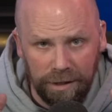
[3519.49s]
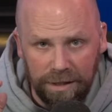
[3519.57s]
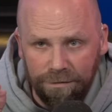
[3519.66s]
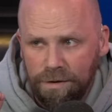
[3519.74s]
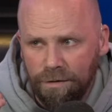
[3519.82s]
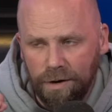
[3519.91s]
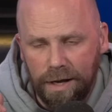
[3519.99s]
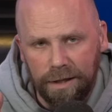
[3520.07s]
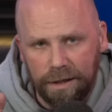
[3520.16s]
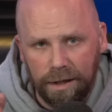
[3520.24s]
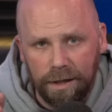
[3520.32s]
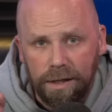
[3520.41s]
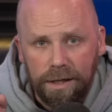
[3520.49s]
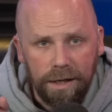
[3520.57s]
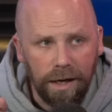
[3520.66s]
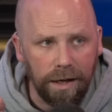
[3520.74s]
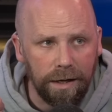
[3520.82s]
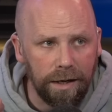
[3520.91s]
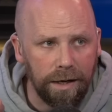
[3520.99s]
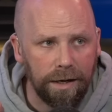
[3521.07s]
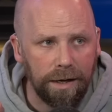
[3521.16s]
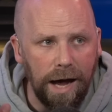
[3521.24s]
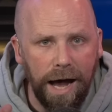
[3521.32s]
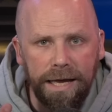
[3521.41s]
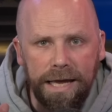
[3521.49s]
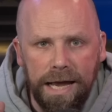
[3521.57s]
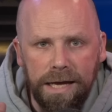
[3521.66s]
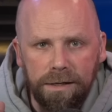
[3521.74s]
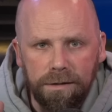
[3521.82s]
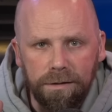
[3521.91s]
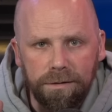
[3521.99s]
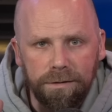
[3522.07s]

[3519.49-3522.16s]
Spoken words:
Like if you ever had like a Hi8